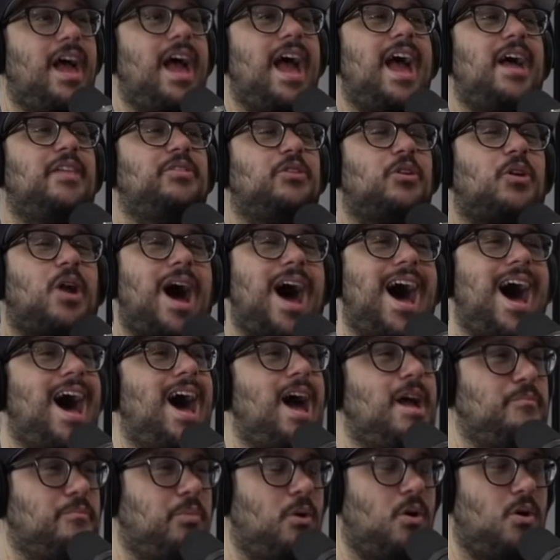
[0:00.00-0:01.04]
and their
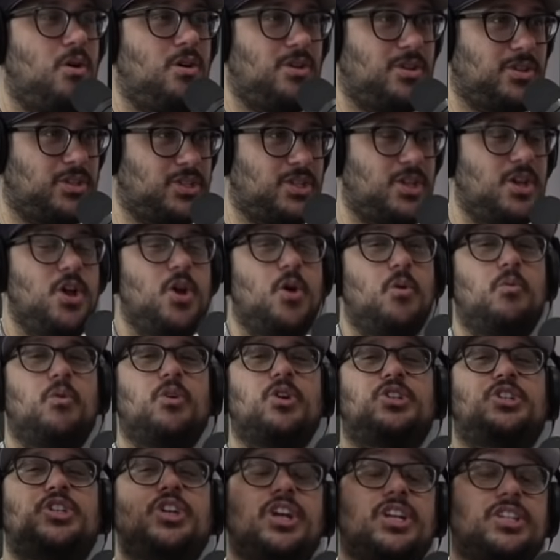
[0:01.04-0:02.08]
eyeballs were
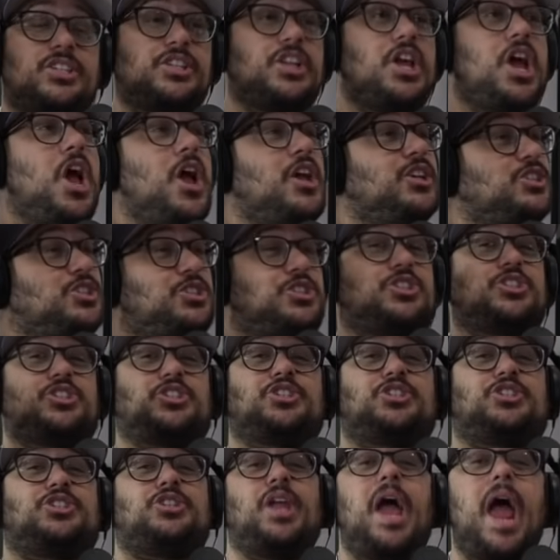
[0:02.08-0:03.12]
just
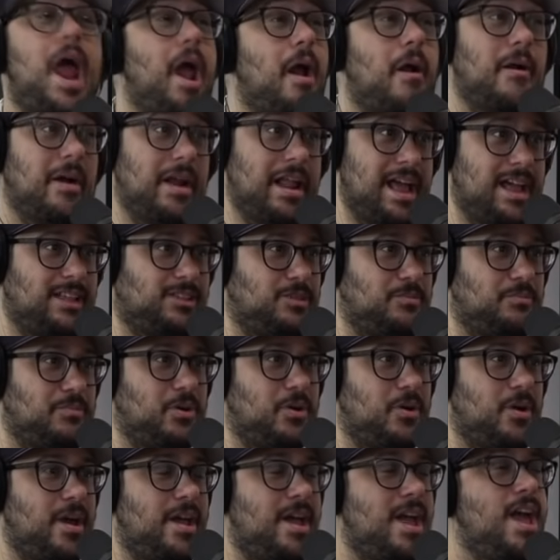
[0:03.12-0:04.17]
staring at the
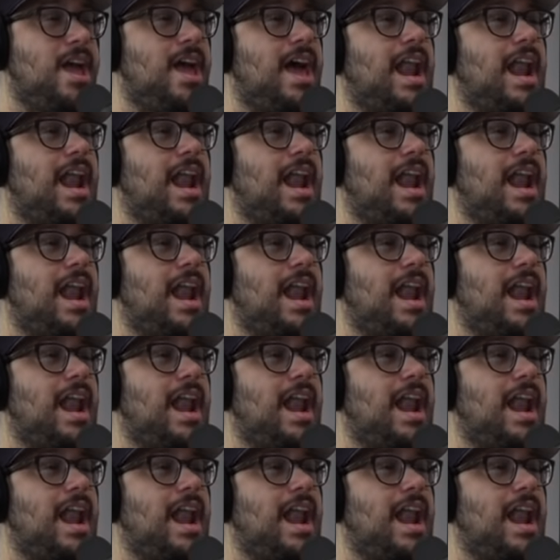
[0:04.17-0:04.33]
boy.